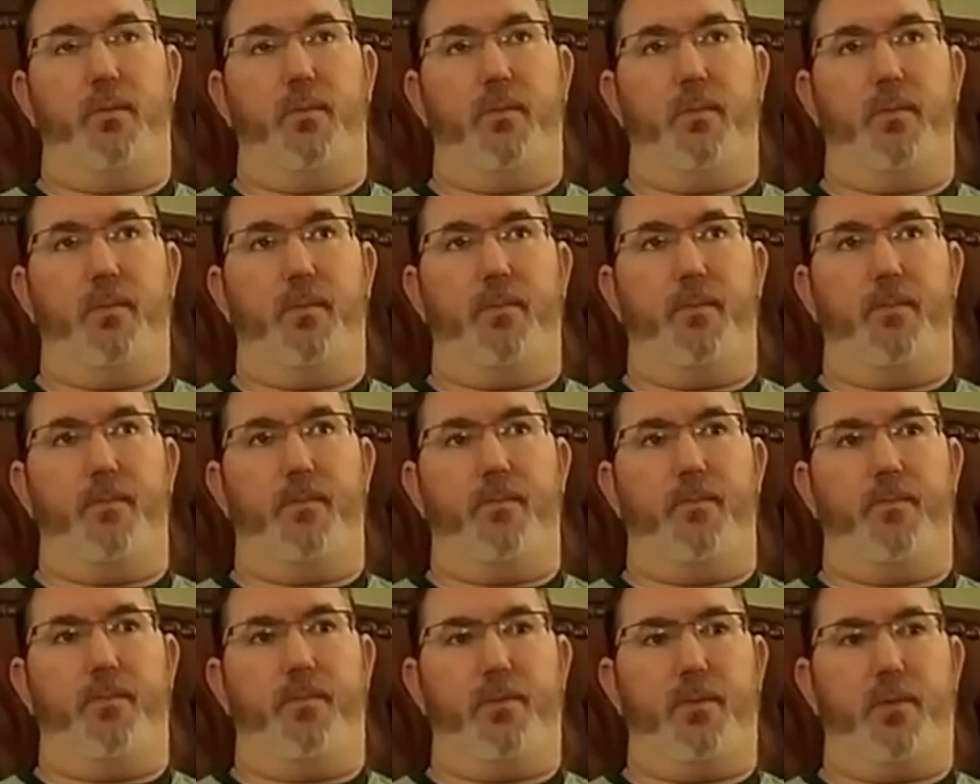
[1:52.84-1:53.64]

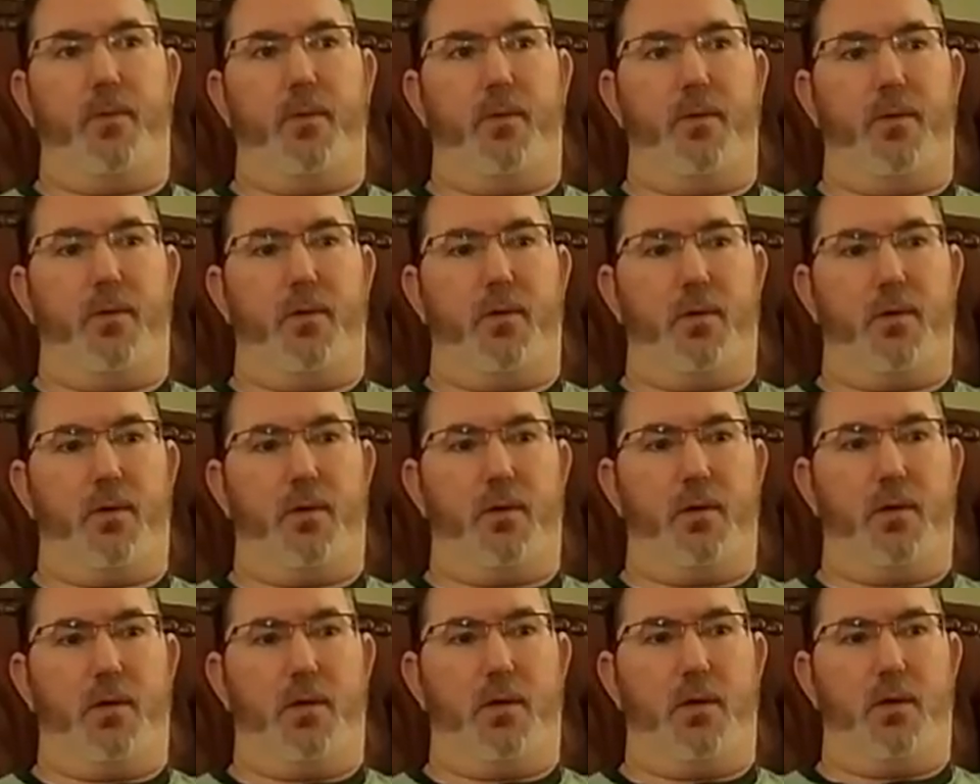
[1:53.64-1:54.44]

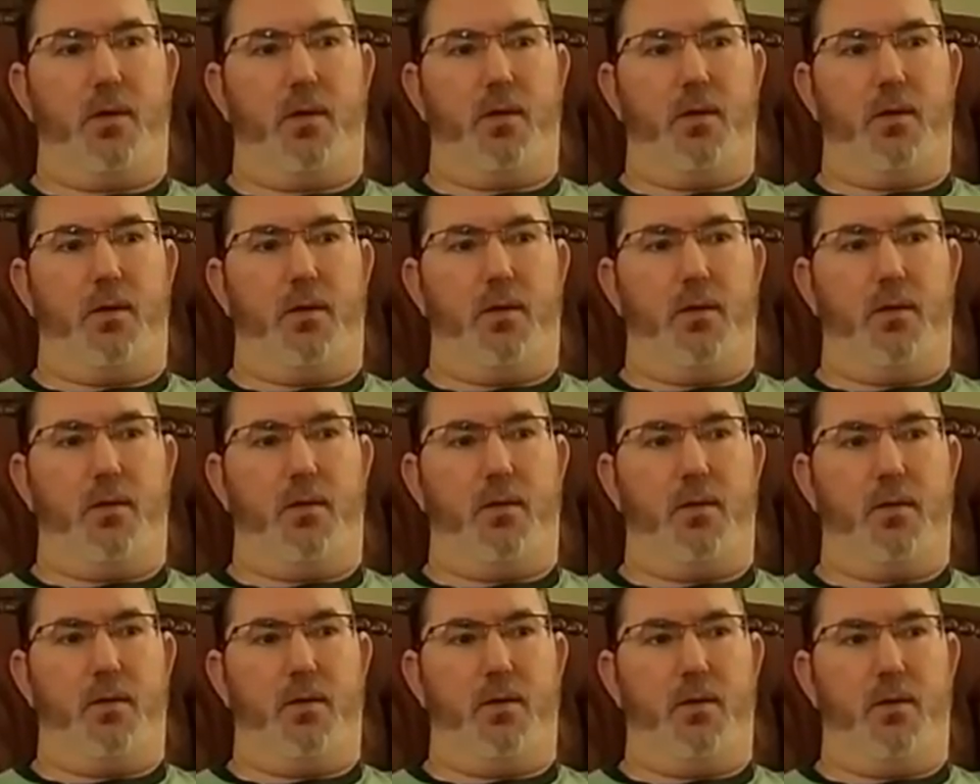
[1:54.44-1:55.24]

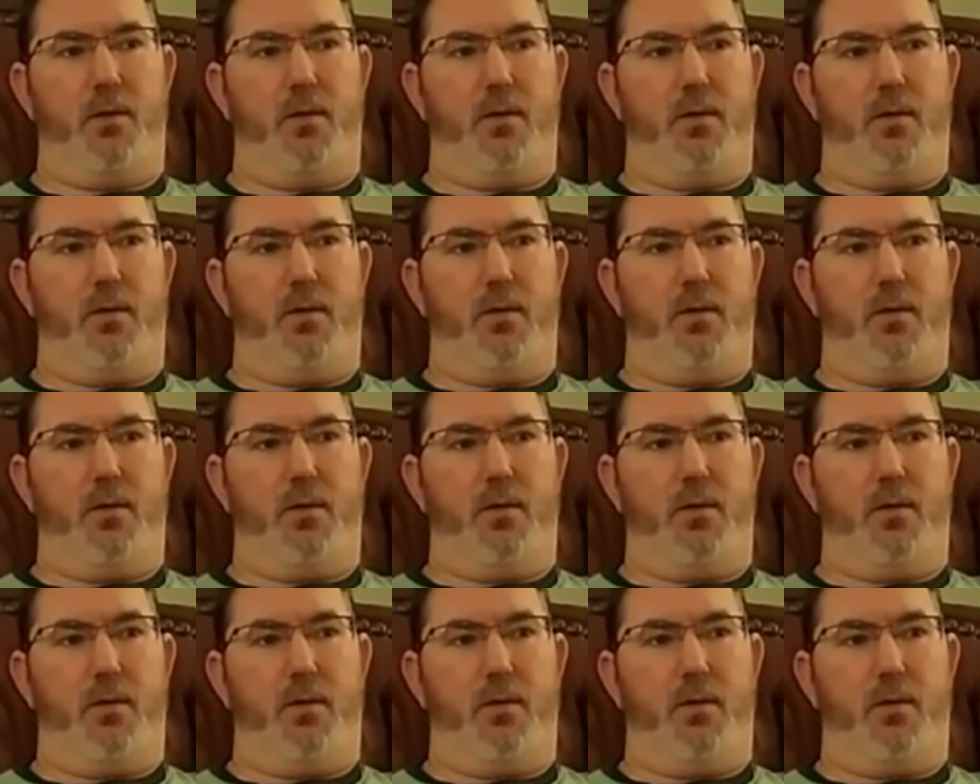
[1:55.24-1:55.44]
[no speech]